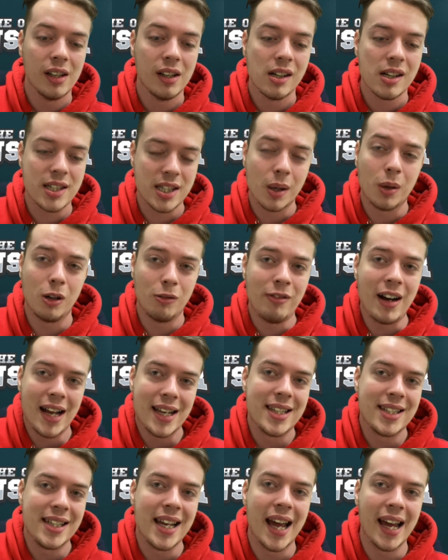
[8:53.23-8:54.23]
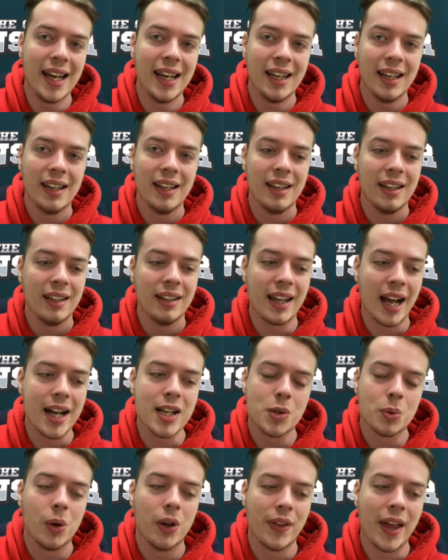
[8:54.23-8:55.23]
So a rest day,
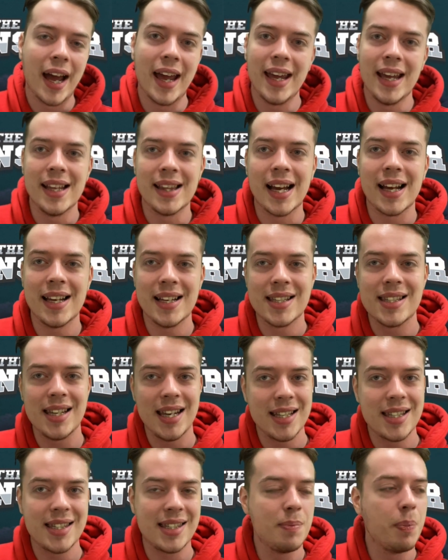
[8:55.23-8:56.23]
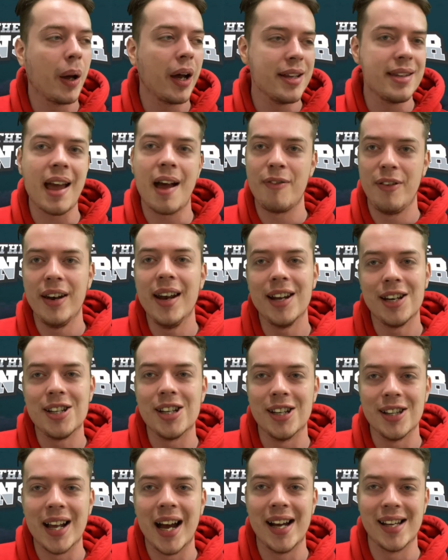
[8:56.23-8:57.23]
that's what that is. That is, it's by
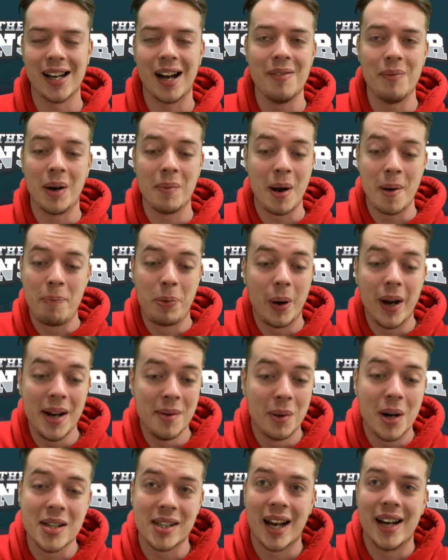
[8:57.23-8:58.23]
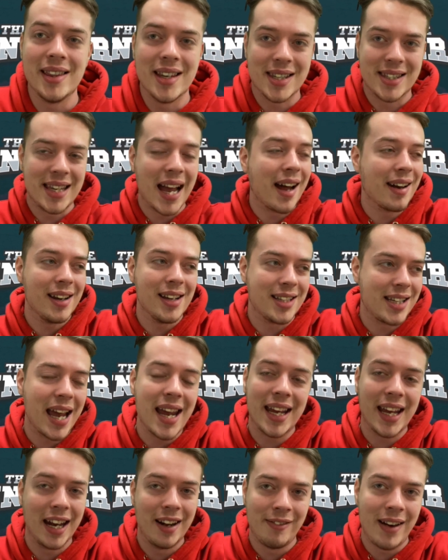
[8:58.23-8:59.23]
definition. That is. My point was, I understand he's
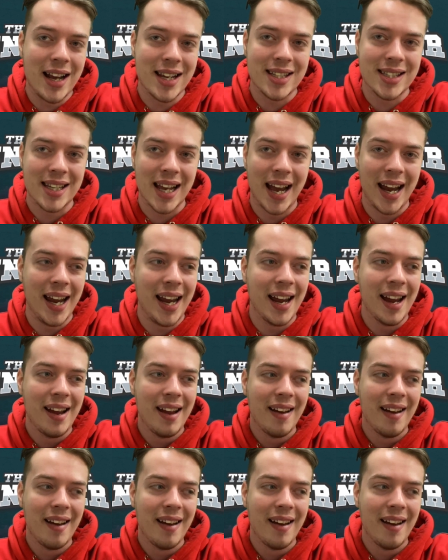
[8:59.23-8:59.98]
taking a rest day.